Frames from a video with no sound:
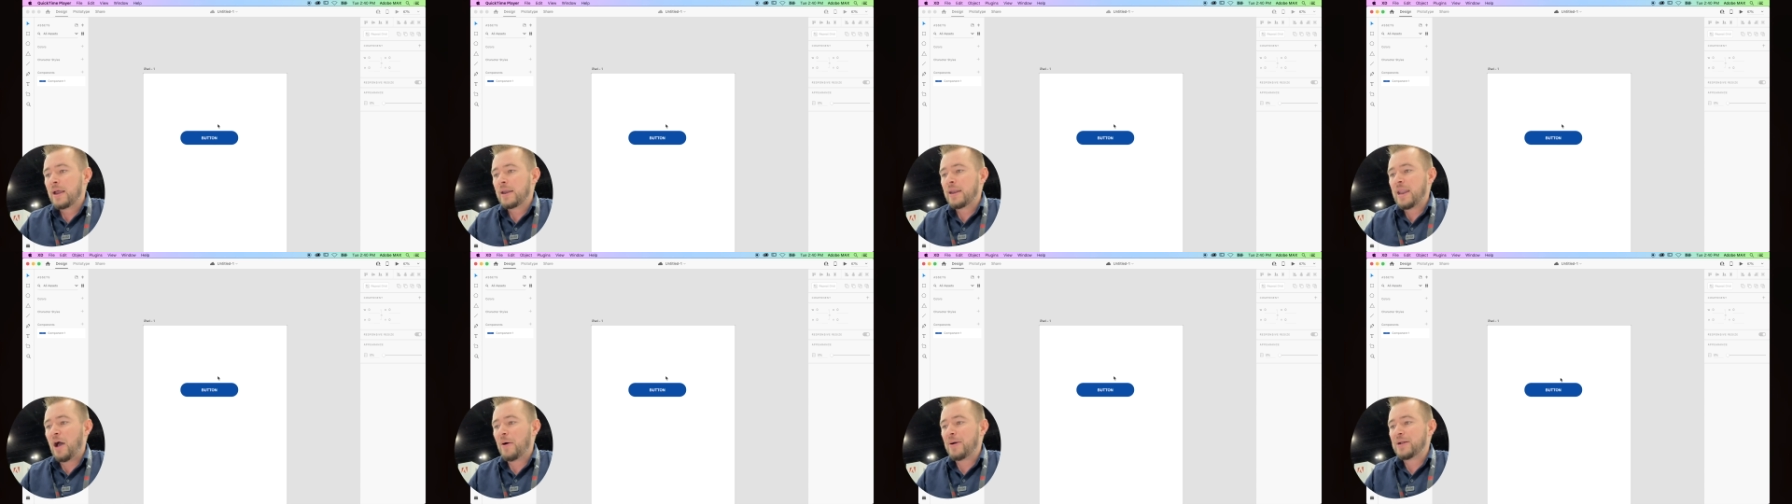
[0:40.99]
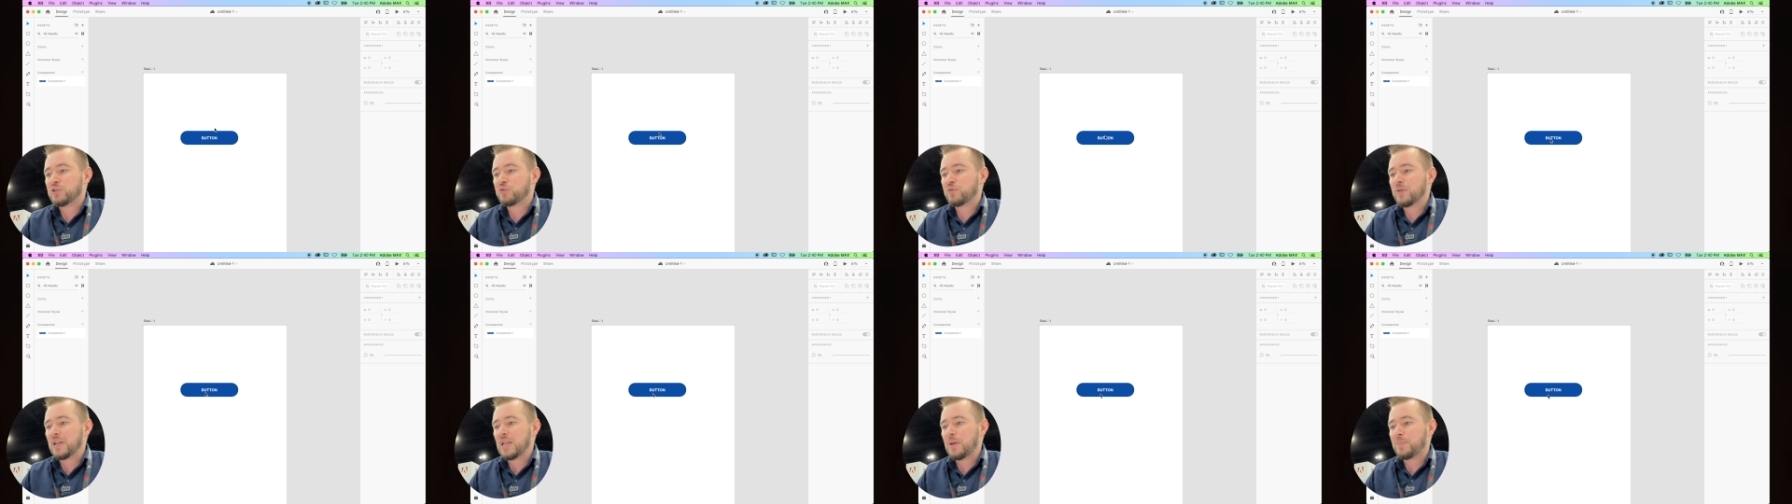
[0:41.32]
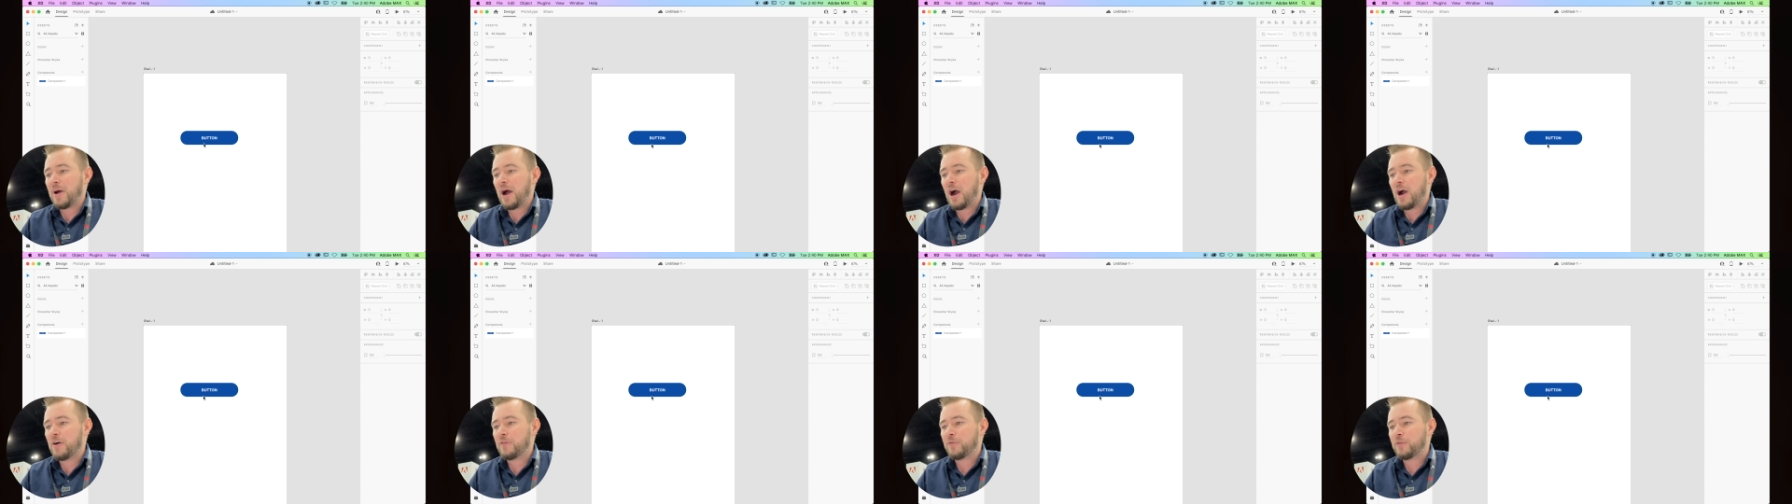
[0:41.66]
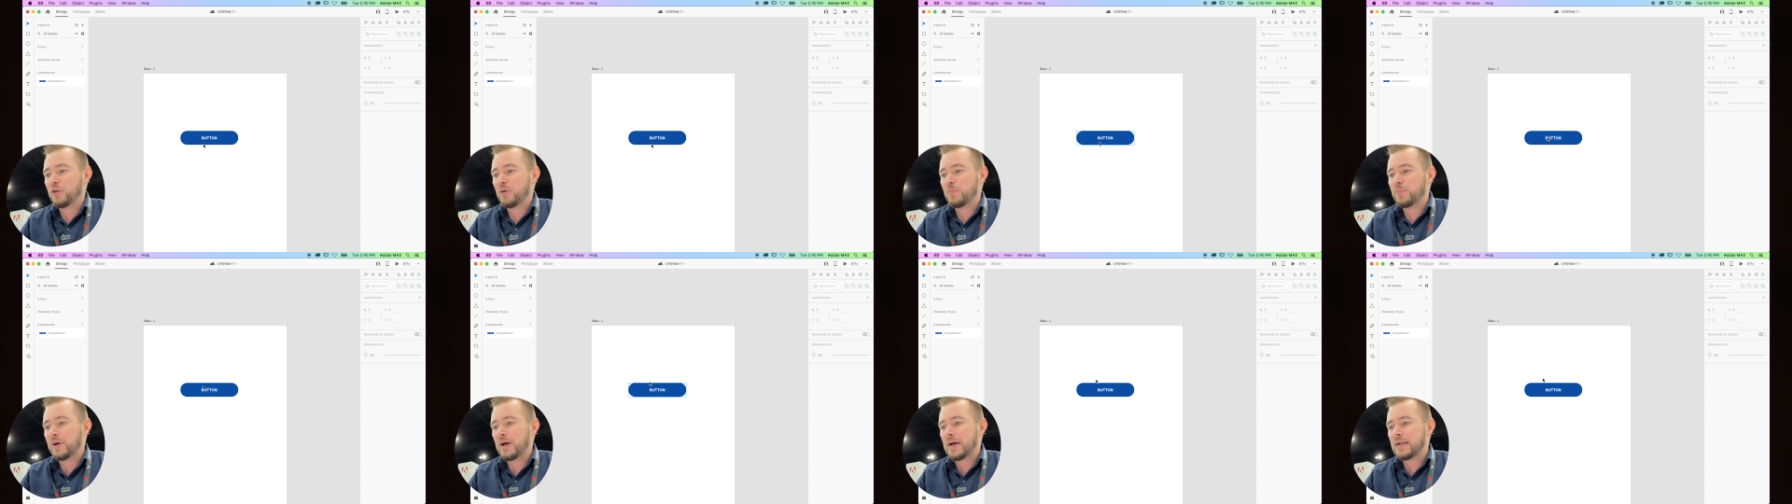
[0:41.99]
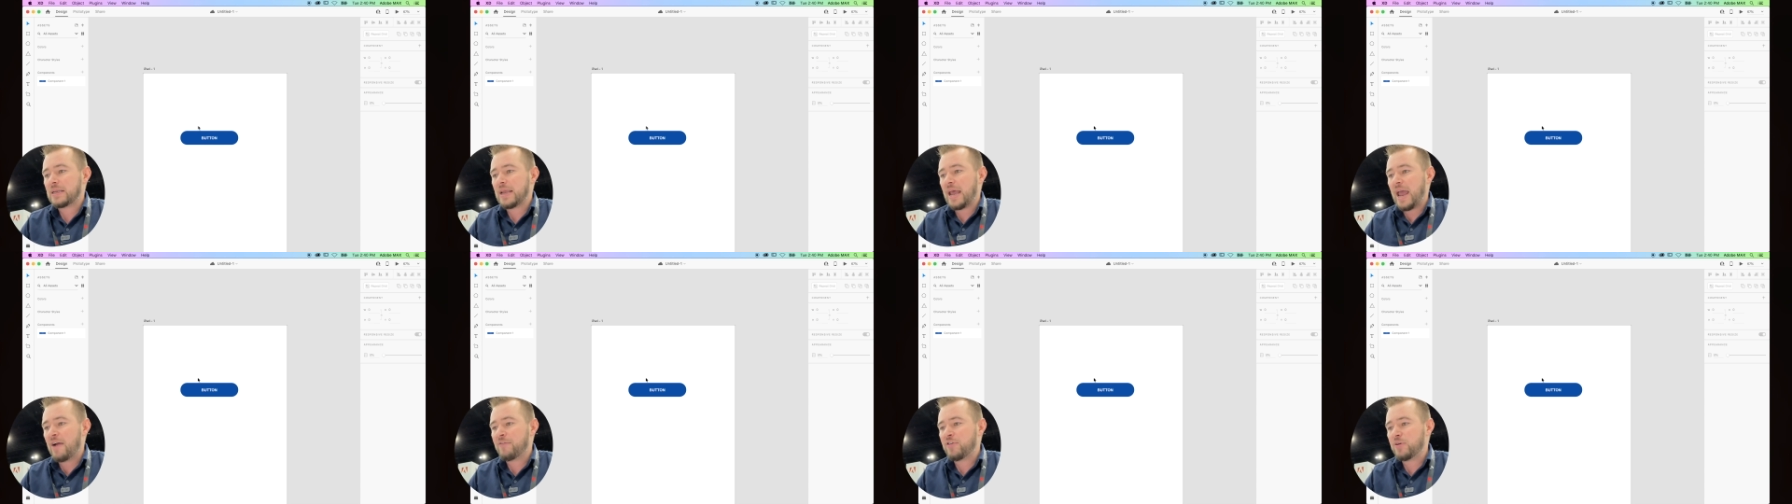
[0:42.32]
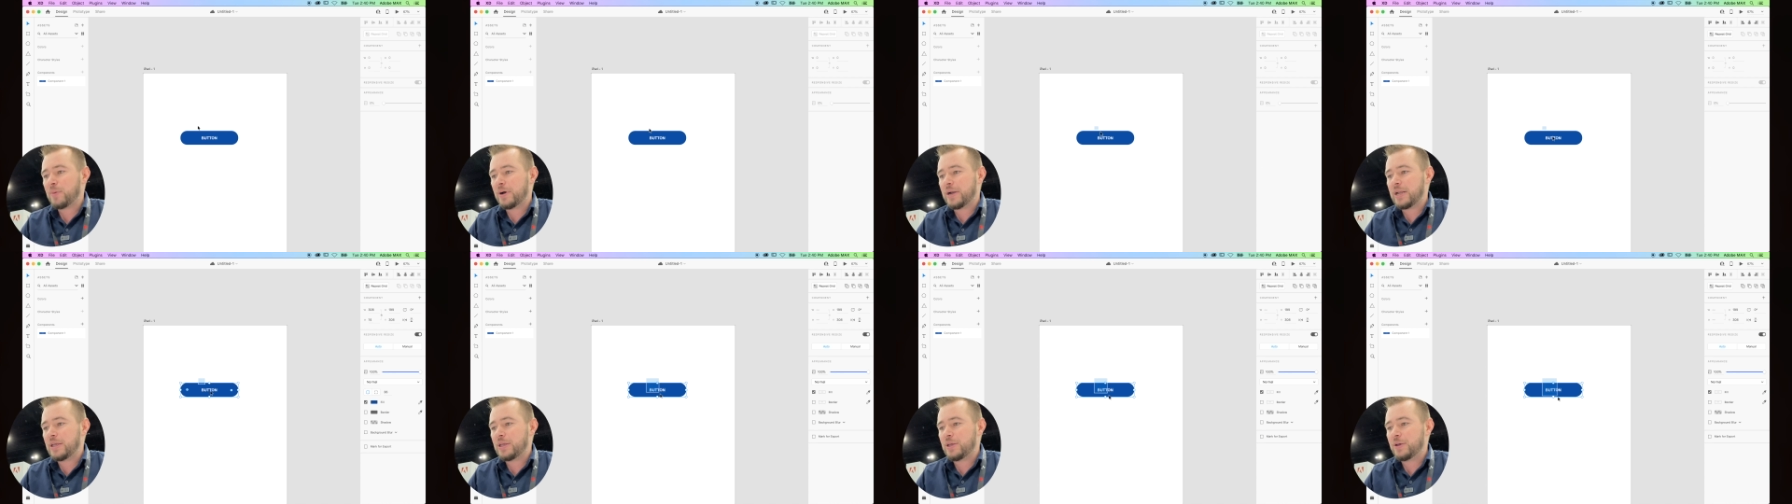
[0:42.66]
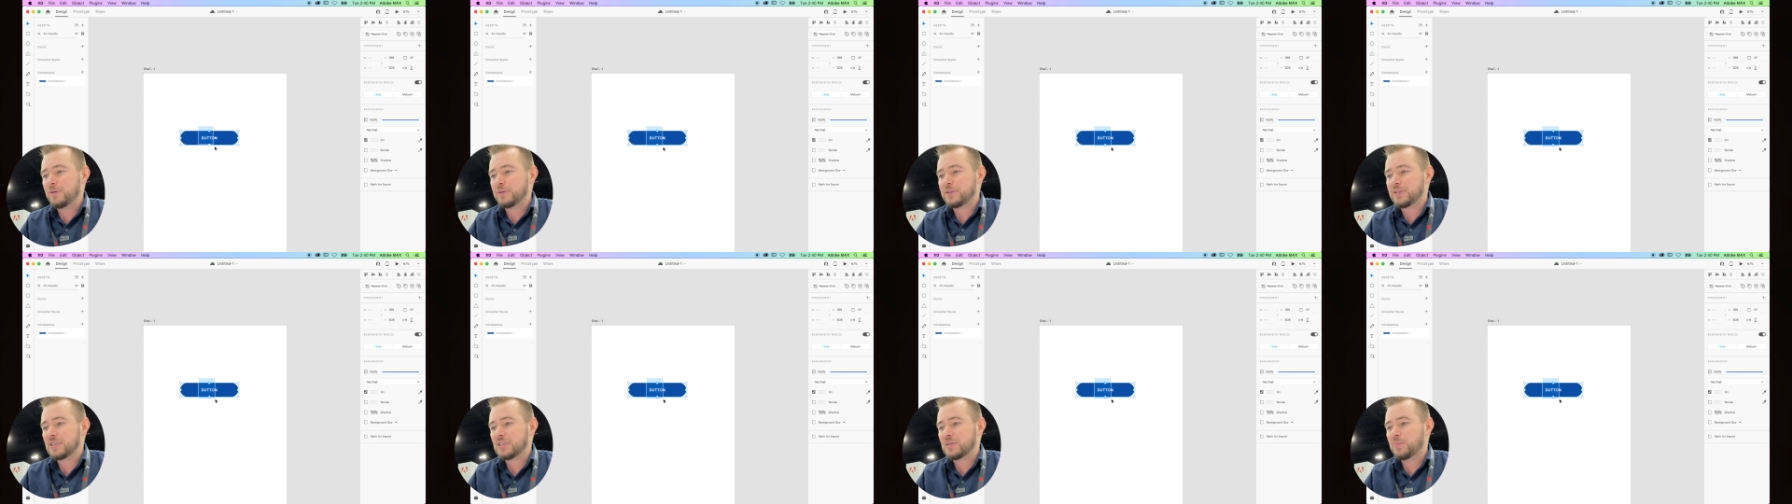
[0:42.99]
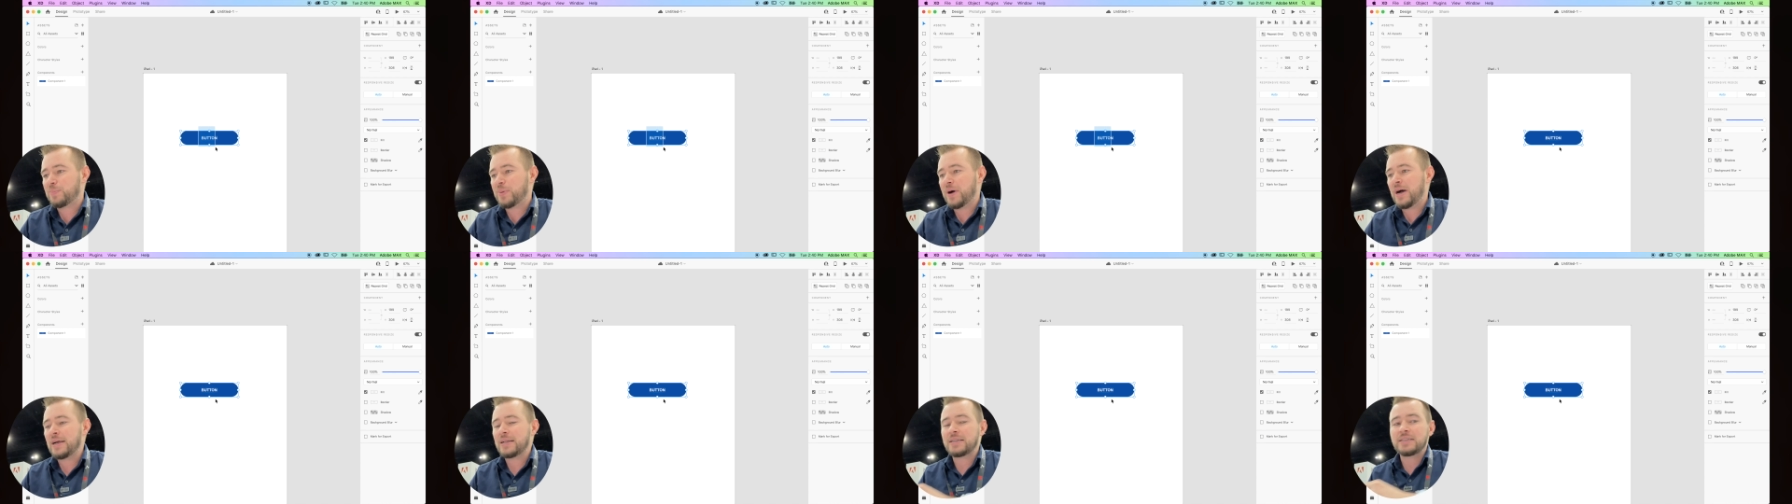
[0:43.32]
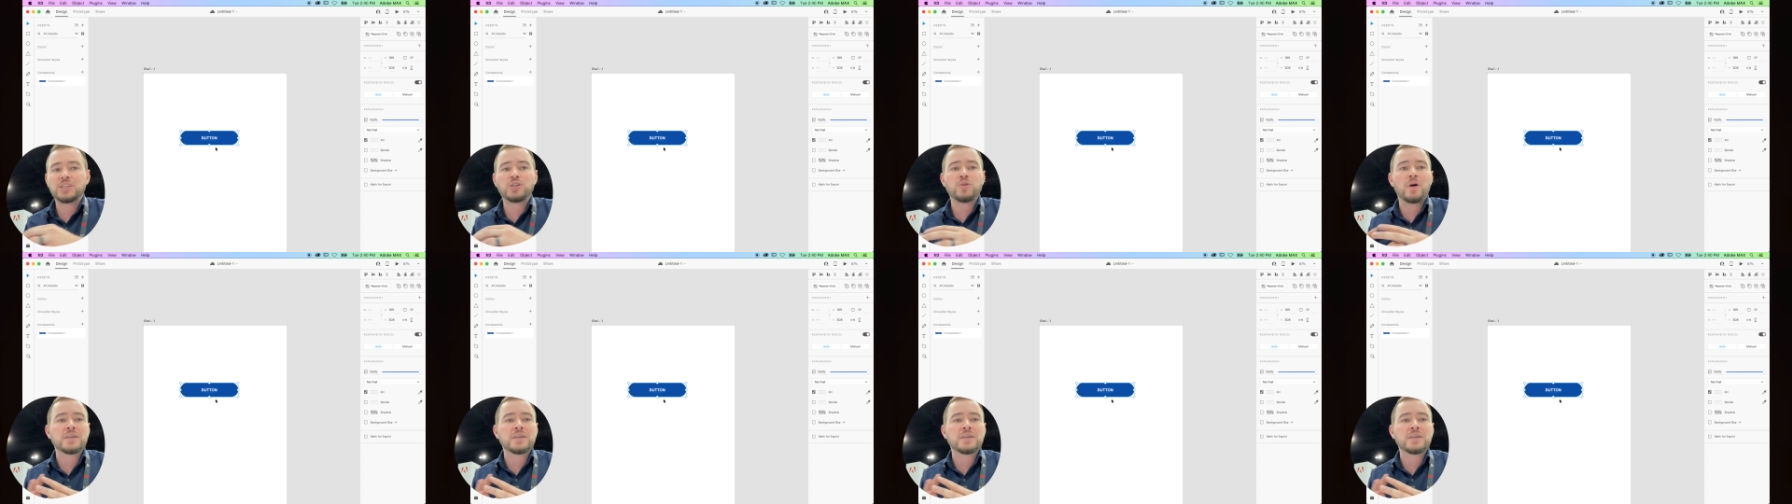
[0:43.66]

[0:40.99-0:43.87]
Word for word: Now it's really powerful, but everybody uses buttons,